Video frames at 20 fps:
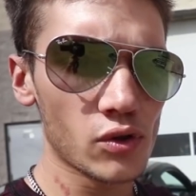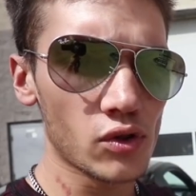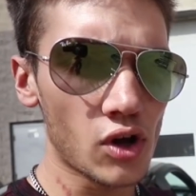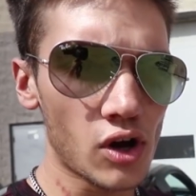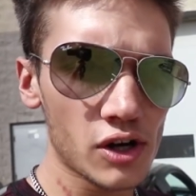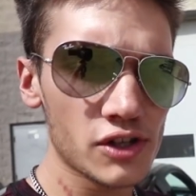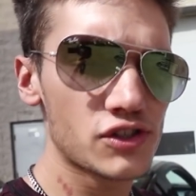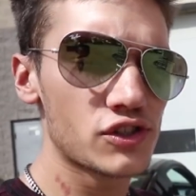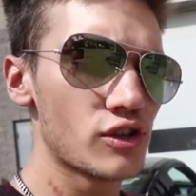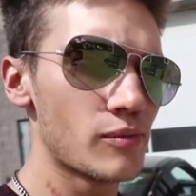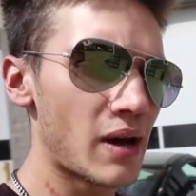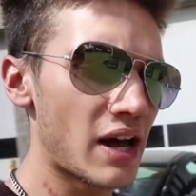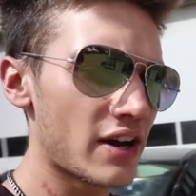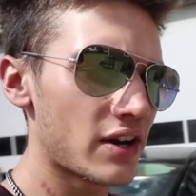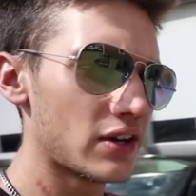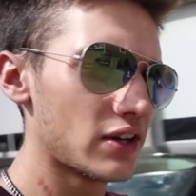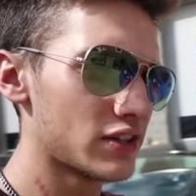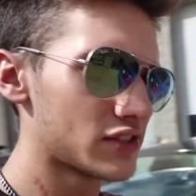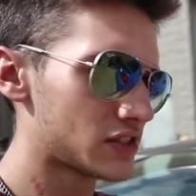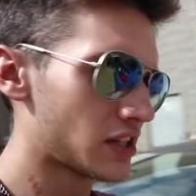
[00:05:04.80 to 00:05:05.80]
long tube
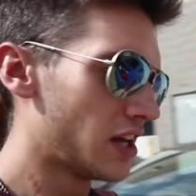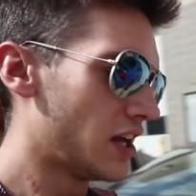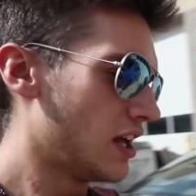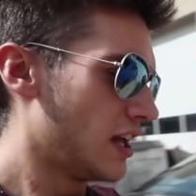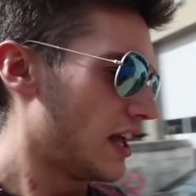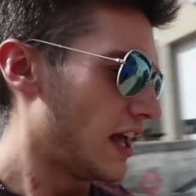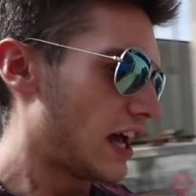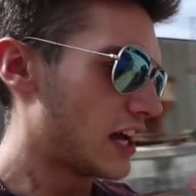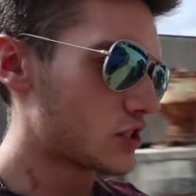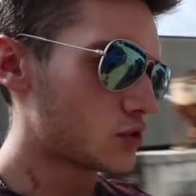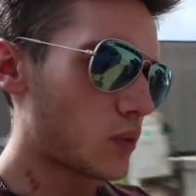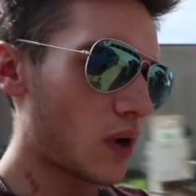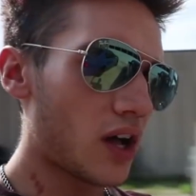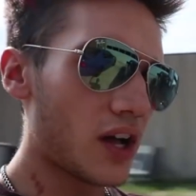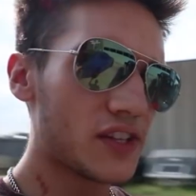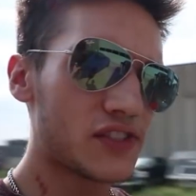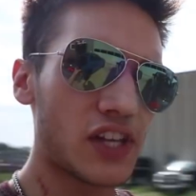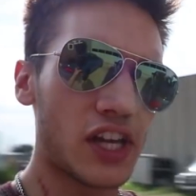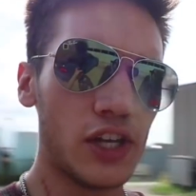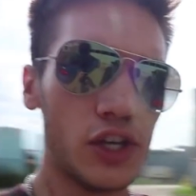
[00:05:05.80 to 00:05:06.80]
headers, as well
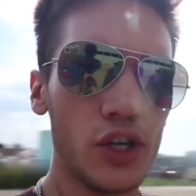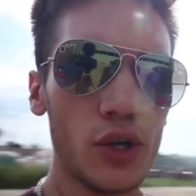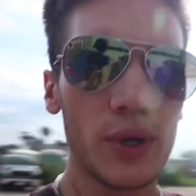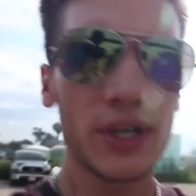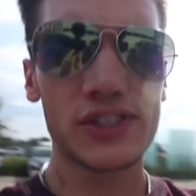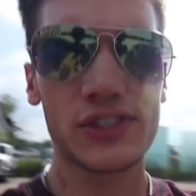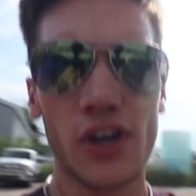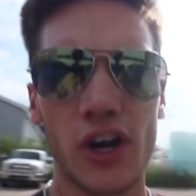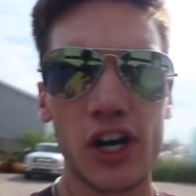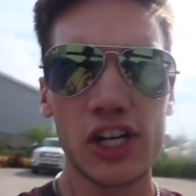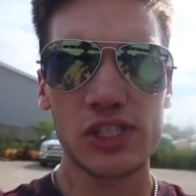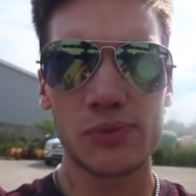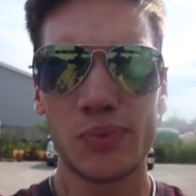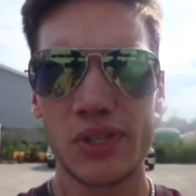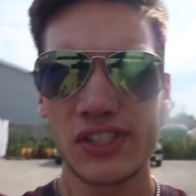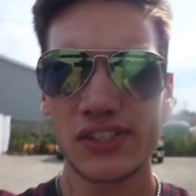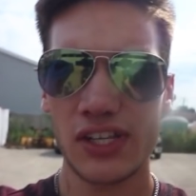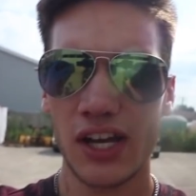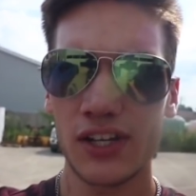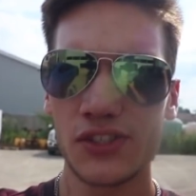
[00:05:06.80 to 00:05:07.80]
as a new exhaust,
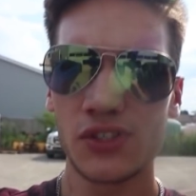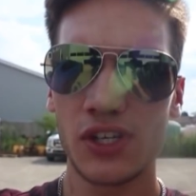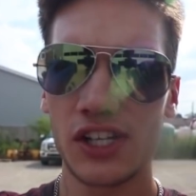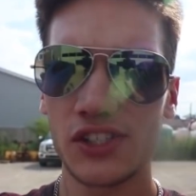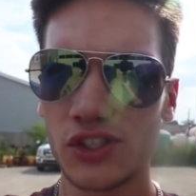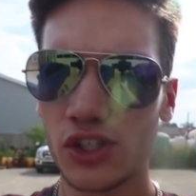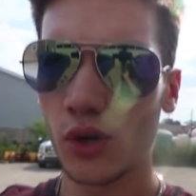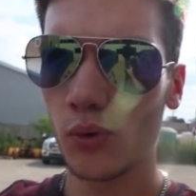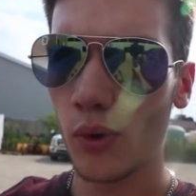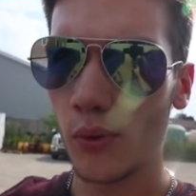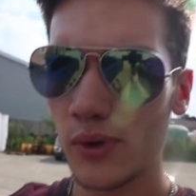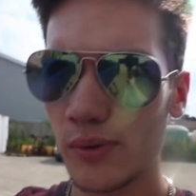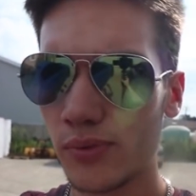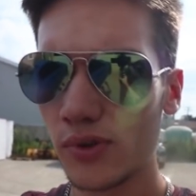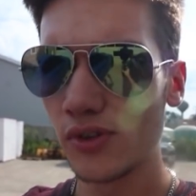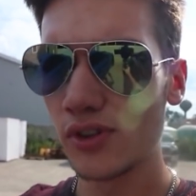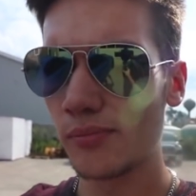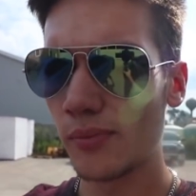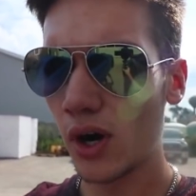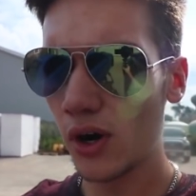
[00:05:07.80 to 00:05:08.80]
because as you guys know, when we
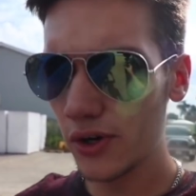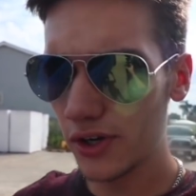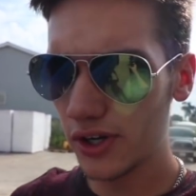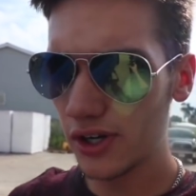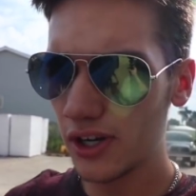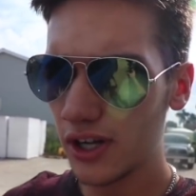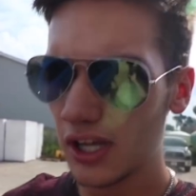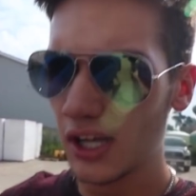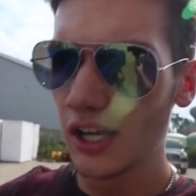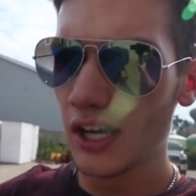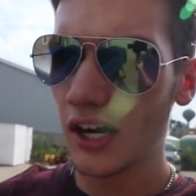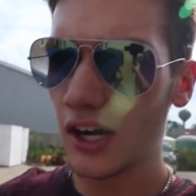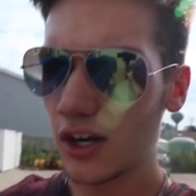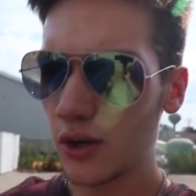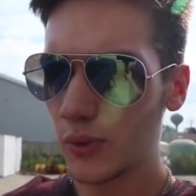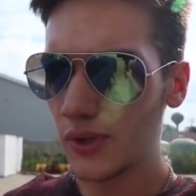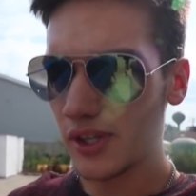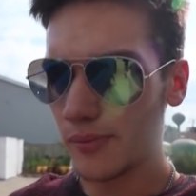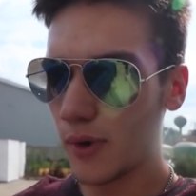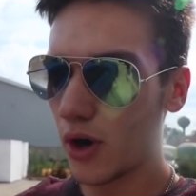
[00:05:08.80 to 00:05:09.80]
blew the motor,
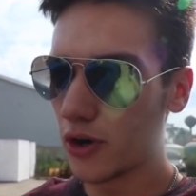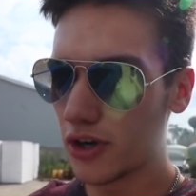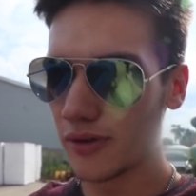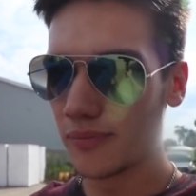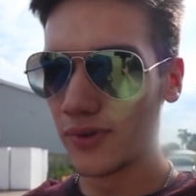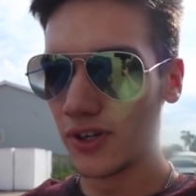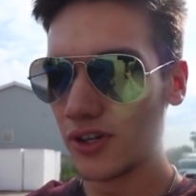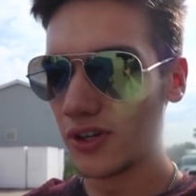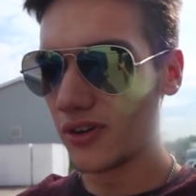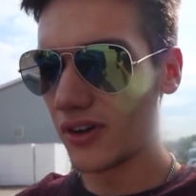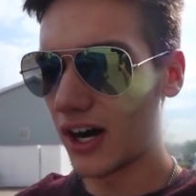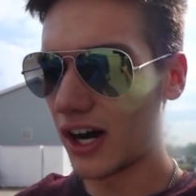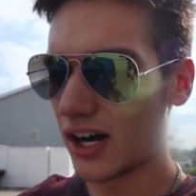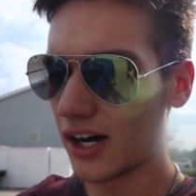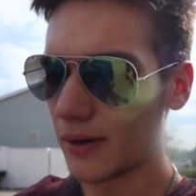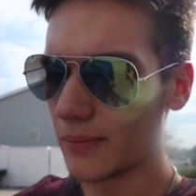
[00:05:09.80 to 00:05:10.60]
or when the motor blew,